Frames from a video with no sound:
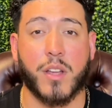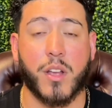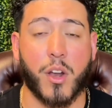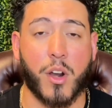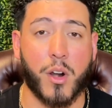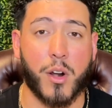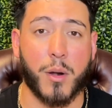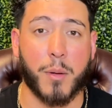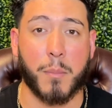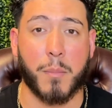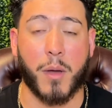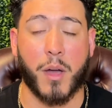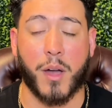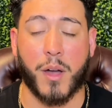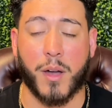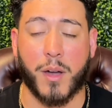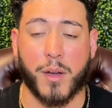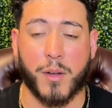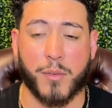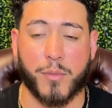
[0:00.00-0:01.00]
or
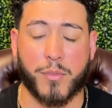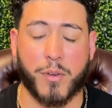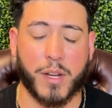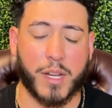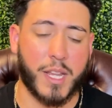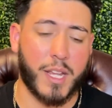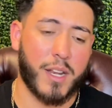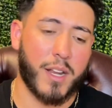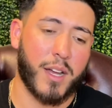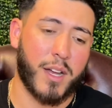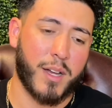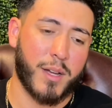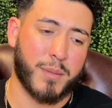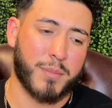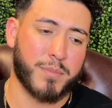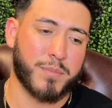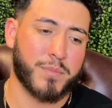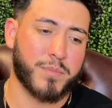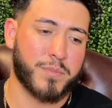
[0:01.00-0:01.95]
freaking